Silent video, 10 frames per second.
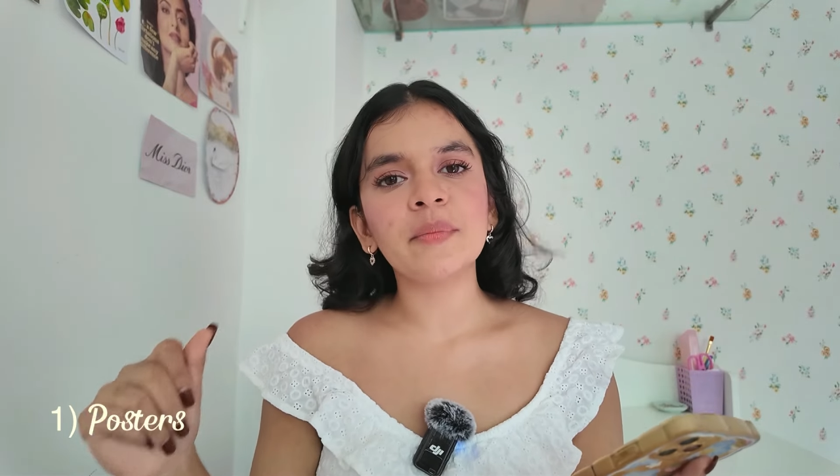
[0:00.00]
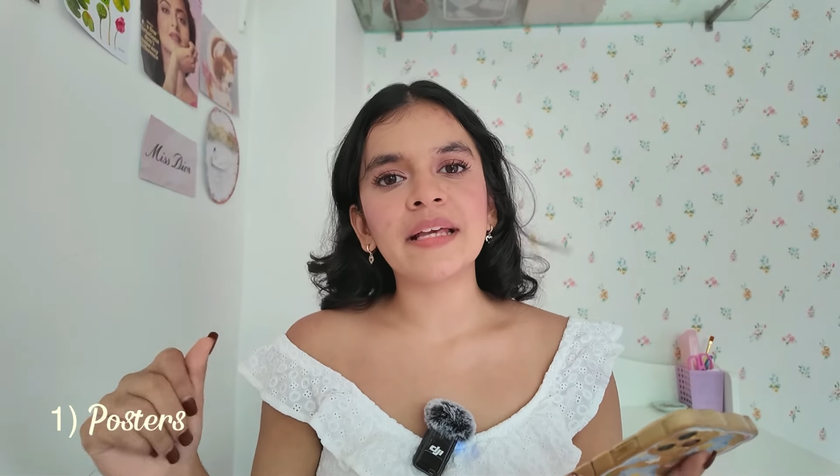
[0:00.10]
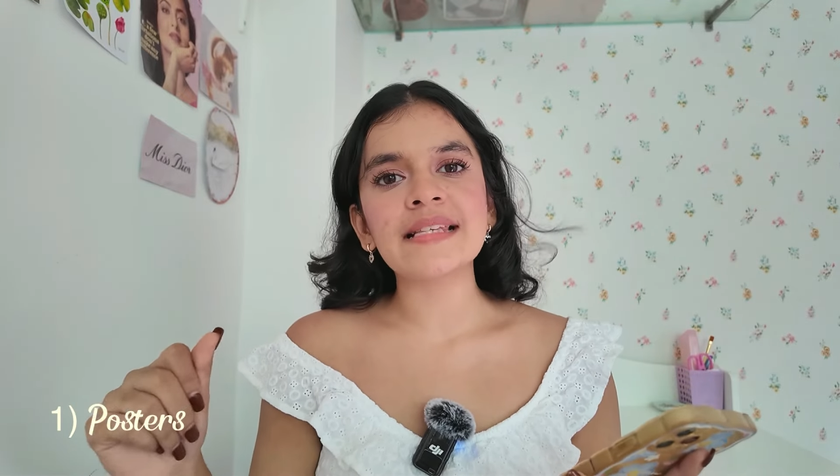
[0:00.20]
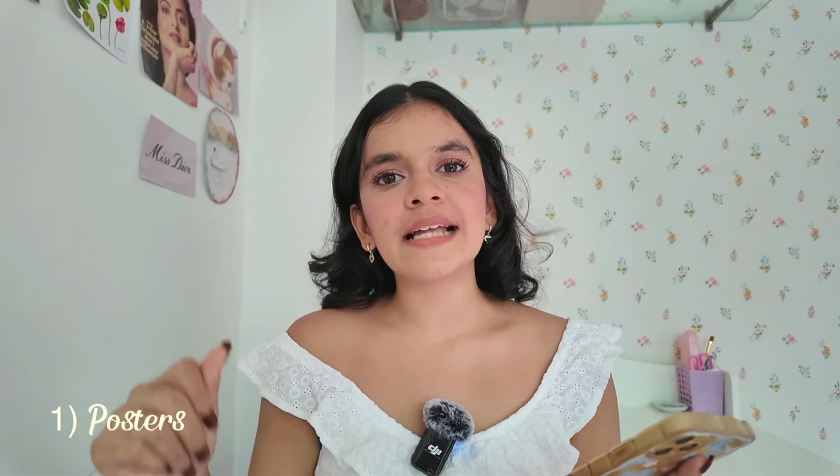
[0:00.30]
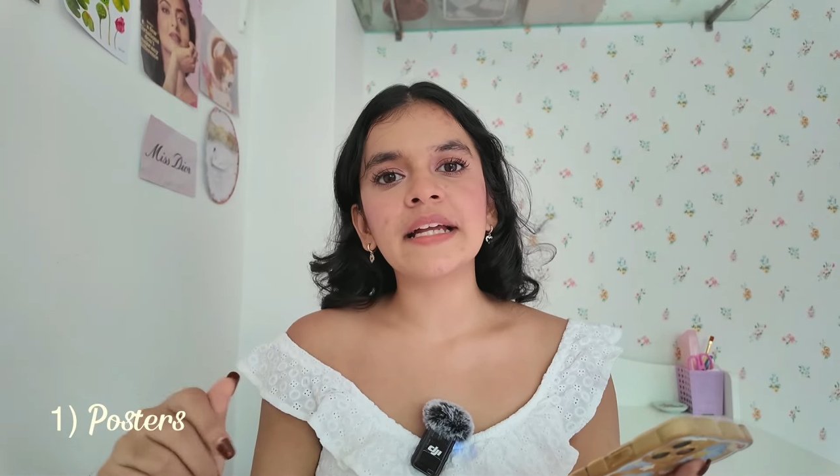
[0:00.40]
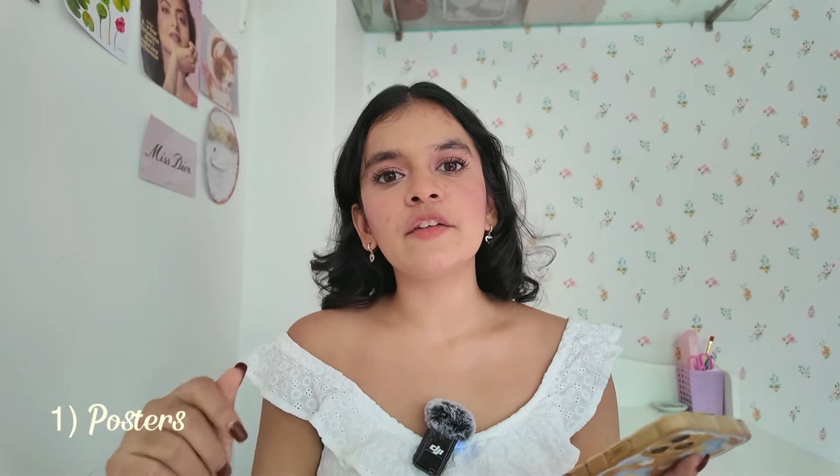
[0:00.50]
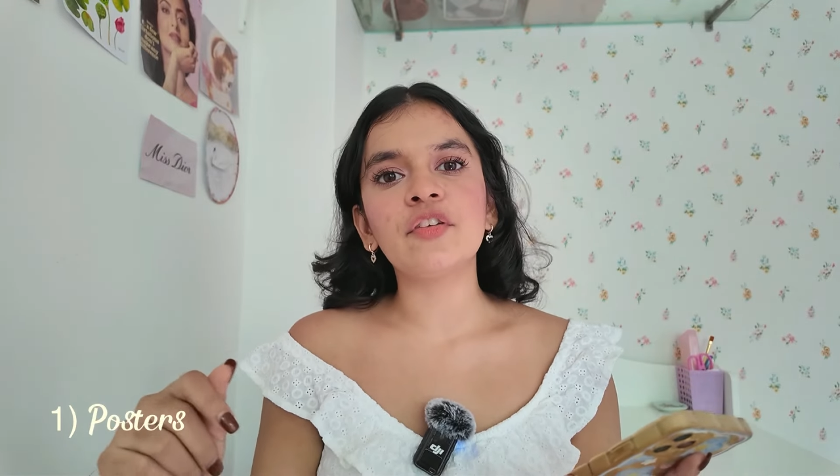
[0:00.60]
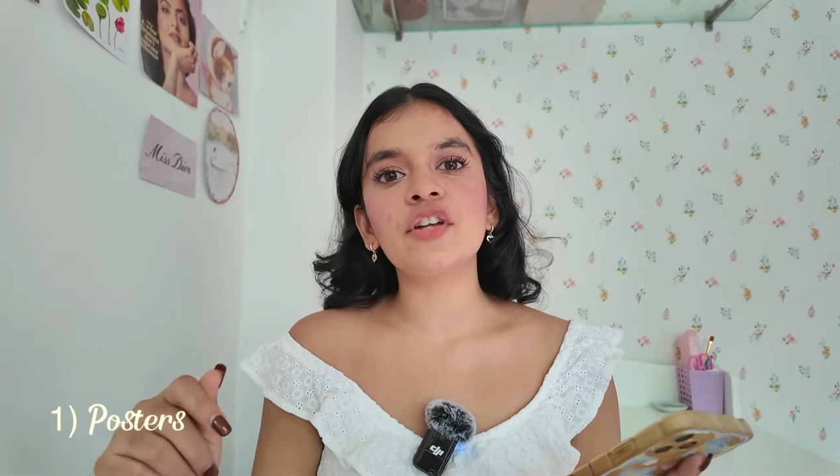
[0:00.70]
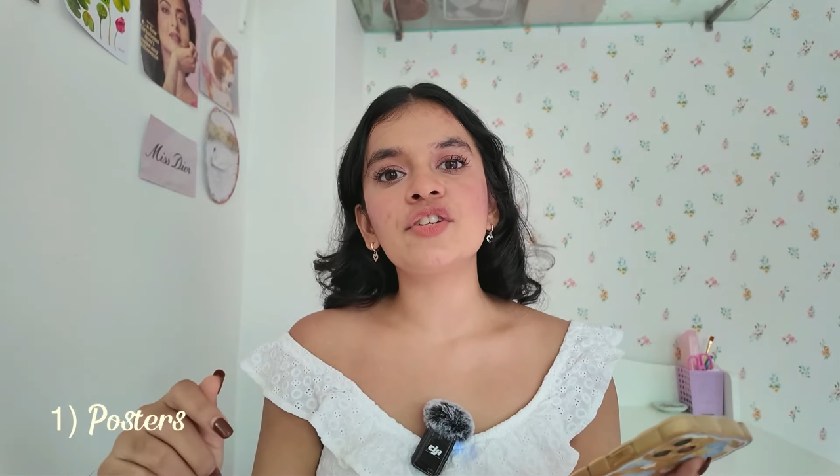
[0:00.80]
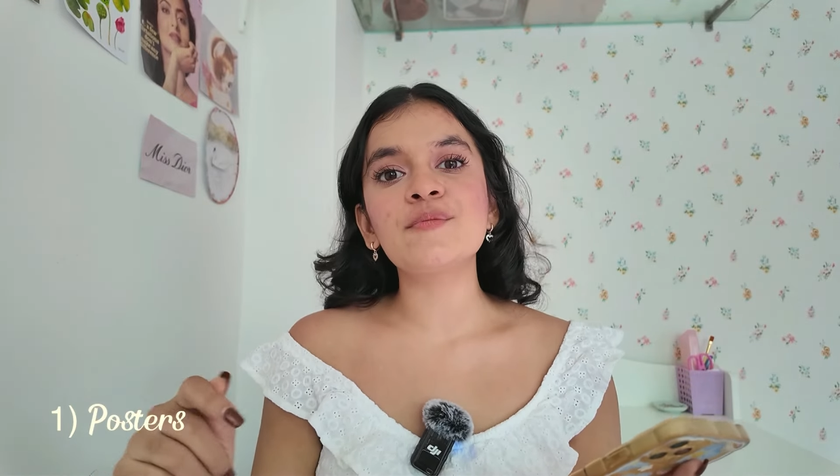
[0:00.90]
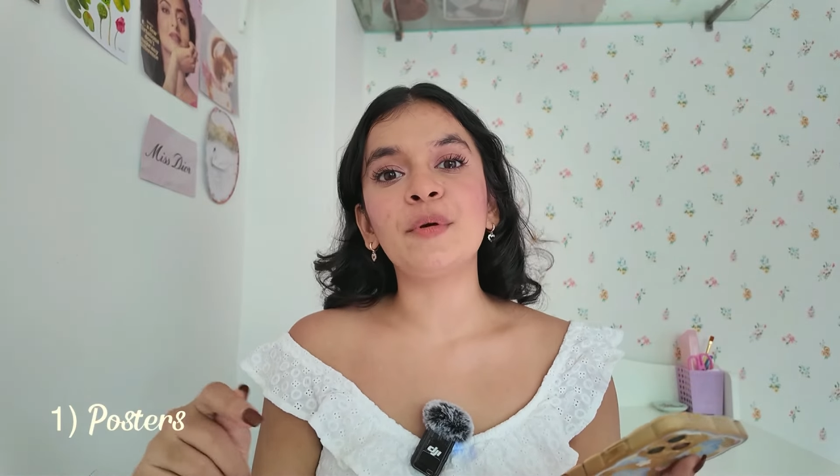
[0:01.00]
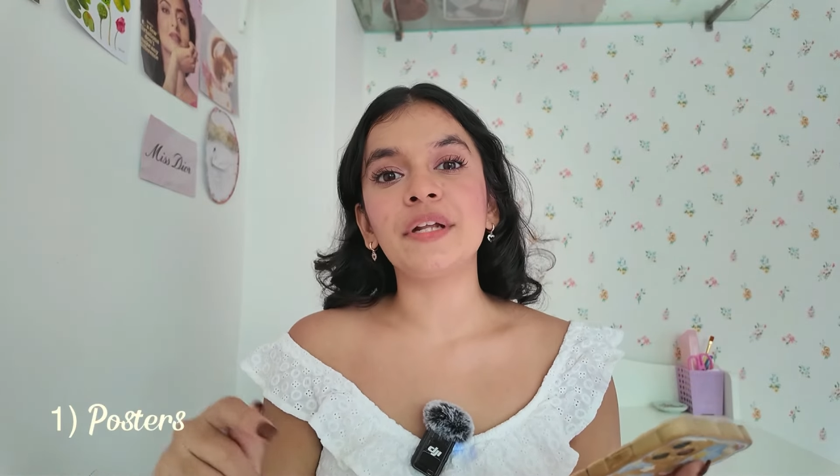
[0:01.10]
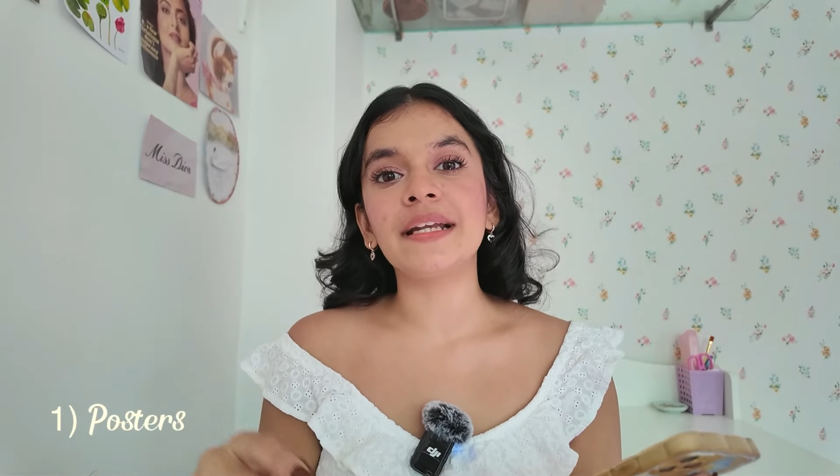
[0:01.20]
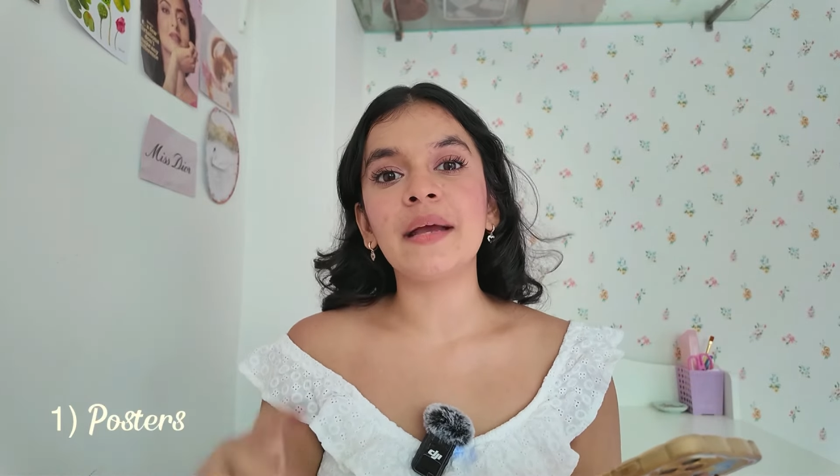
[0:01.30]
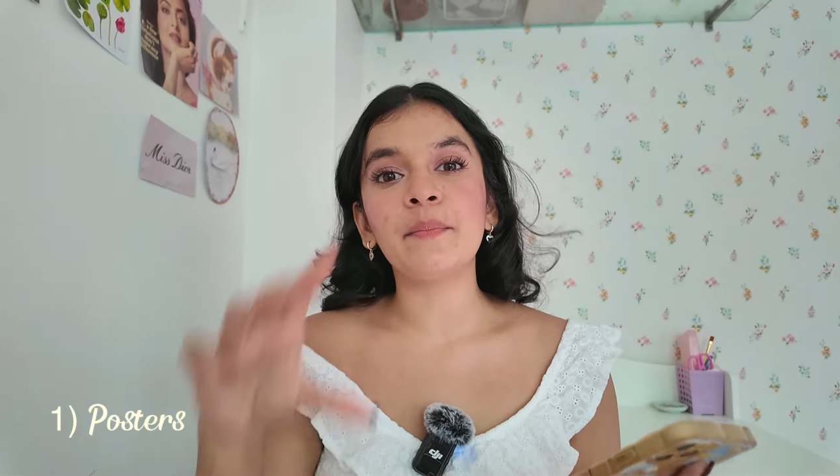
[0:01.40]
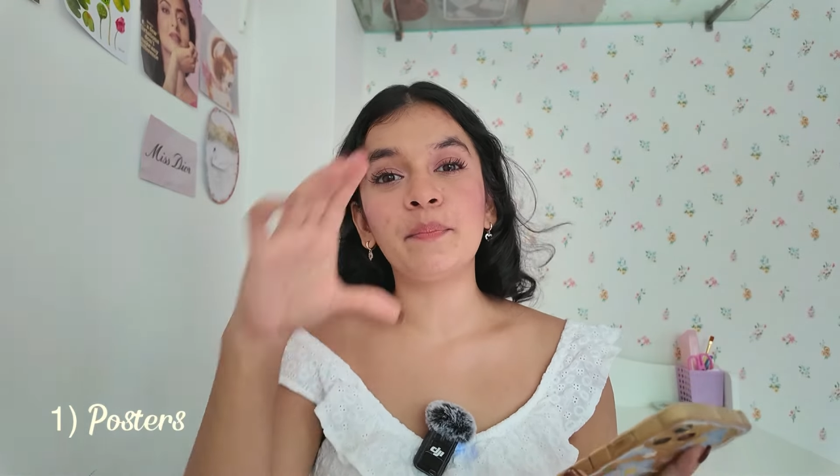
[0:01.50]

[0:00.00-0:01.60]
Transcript: for me is like if you're just putting like